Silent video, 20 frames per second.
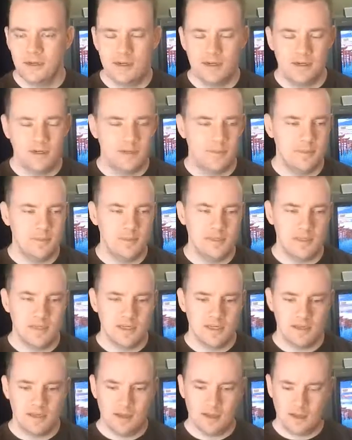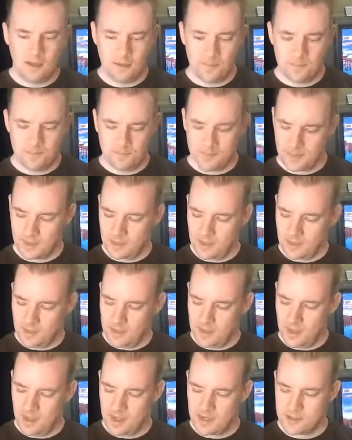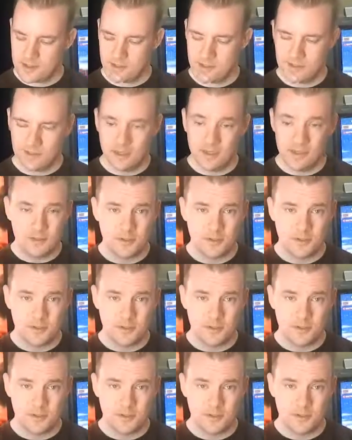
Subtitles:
I ended up using the actual,